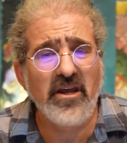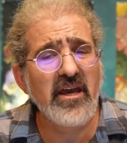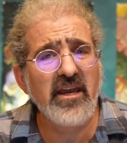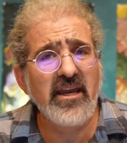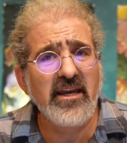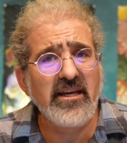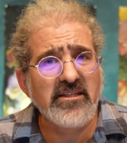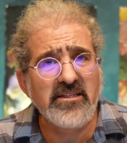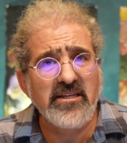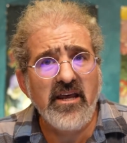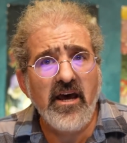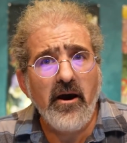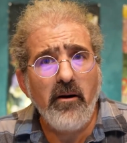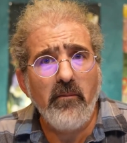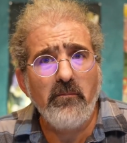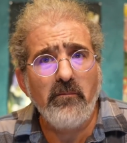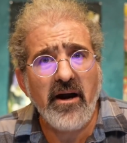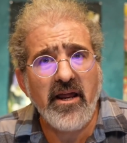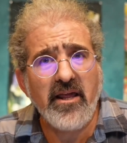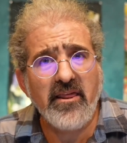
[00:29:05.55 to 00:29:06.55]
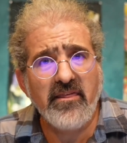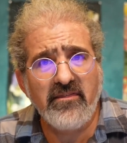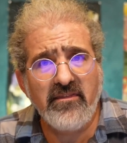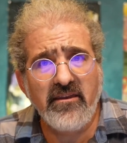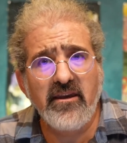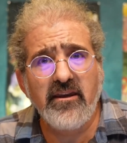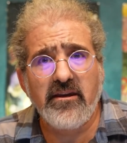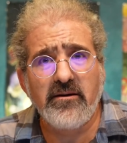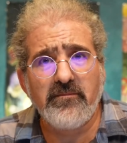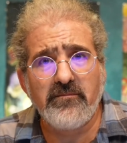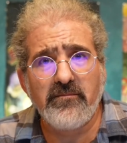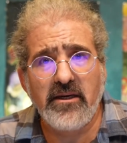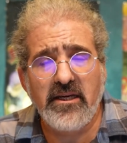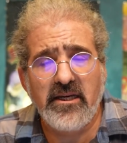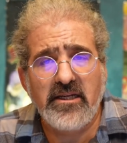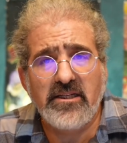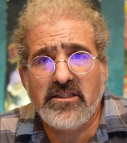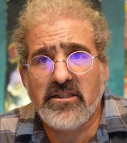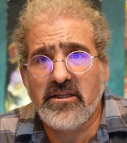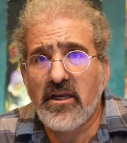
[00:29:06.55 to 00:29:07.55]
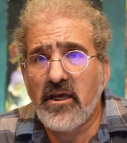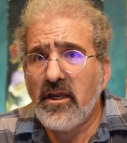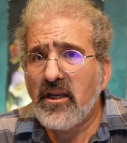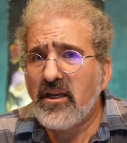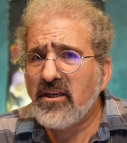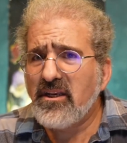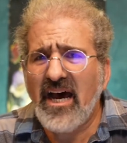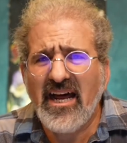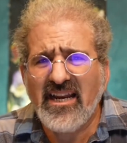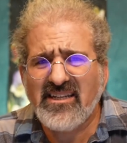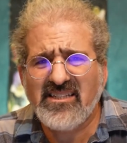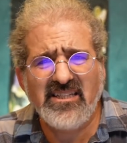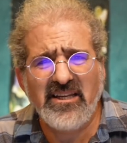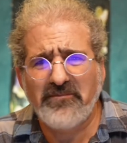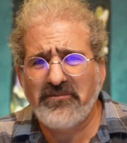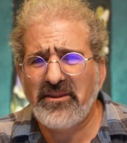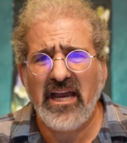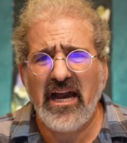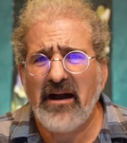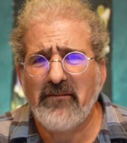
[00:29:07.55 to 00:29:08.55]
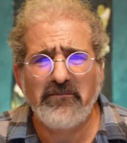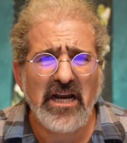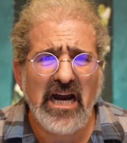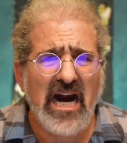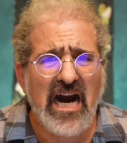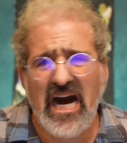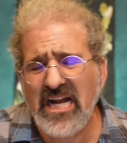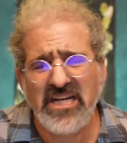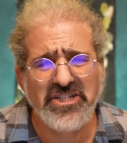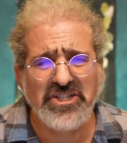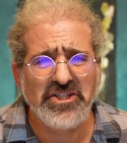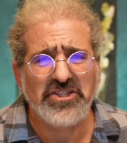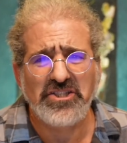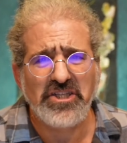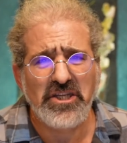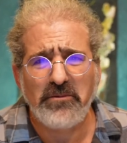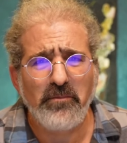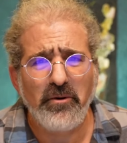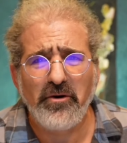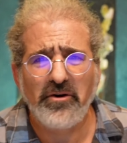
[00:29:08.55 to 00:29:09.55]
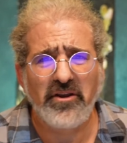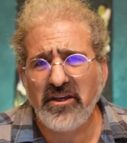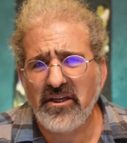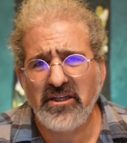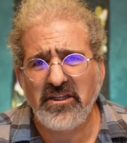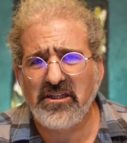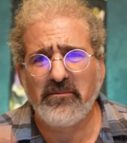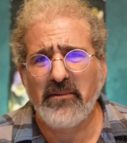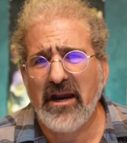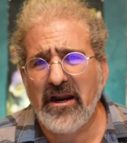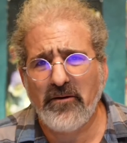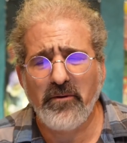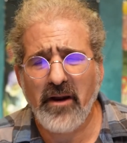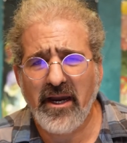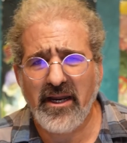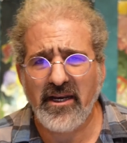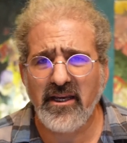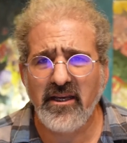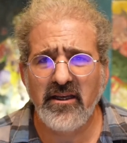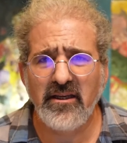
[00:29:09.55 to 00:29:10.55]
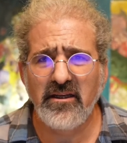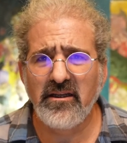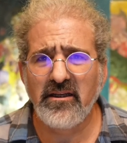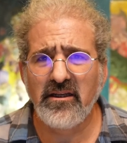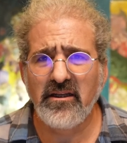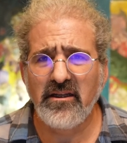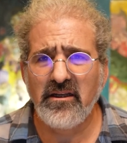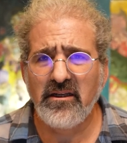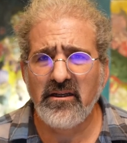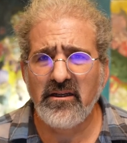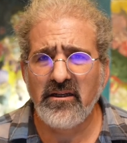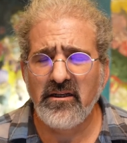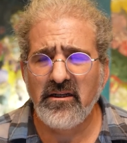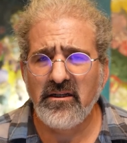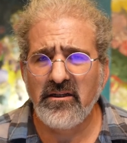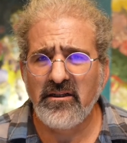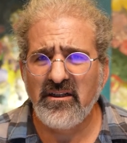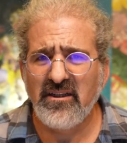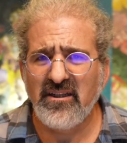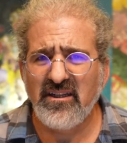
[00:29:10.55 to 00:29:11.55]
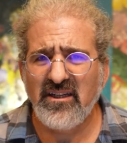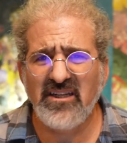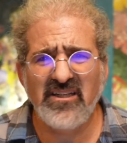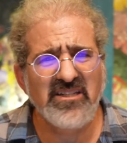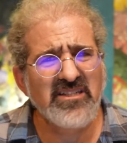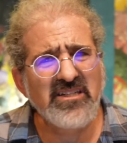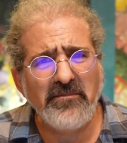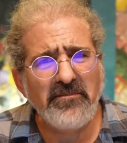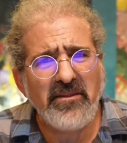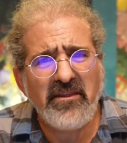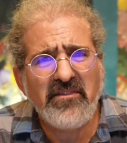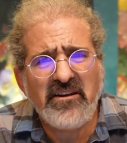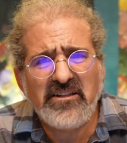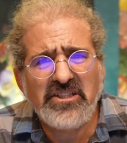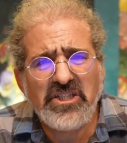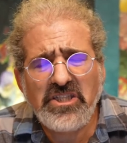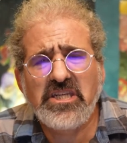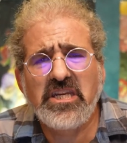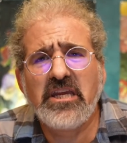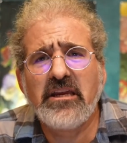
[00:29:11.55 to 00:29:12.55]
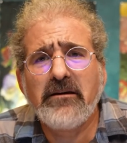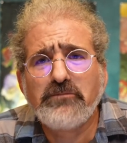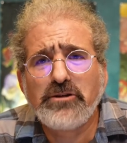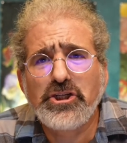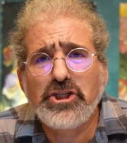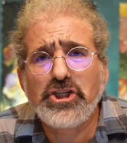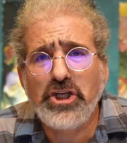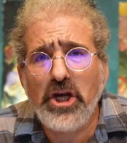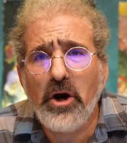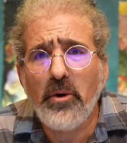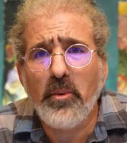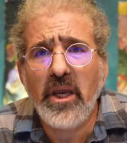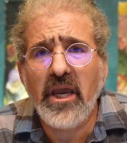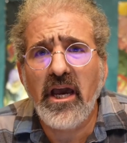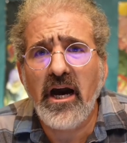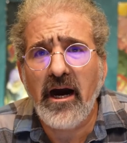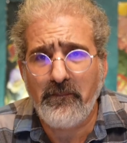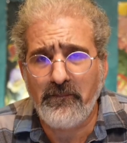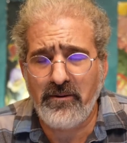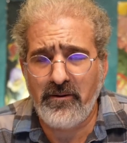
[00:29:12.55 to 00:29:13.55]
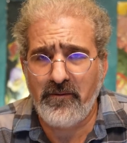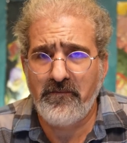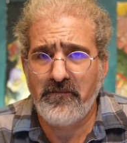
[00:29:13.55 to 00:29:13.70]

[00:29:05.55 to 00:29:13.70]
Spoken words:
It's my theme. It's not something I'm consciously putting into my writing. It's something that just keeps showing up.